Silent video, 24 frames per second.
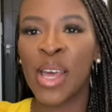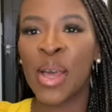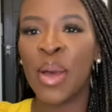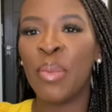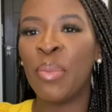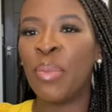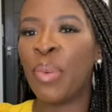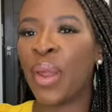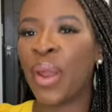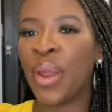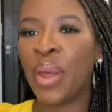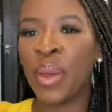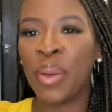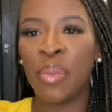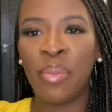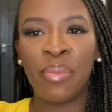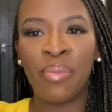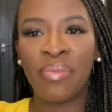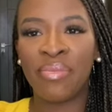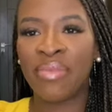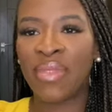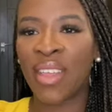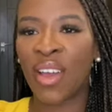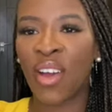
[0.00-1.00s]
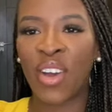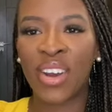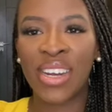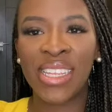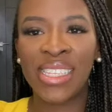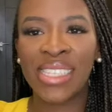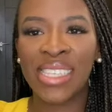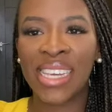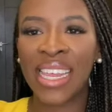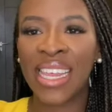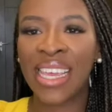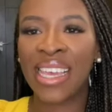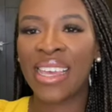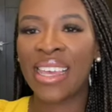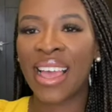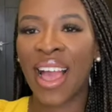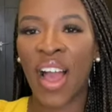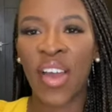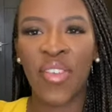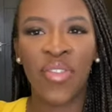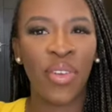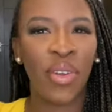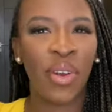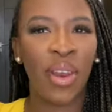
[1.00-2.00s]
But honestly, I
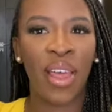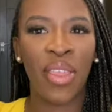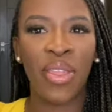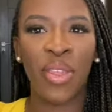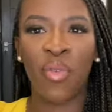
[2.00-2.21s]
feel like the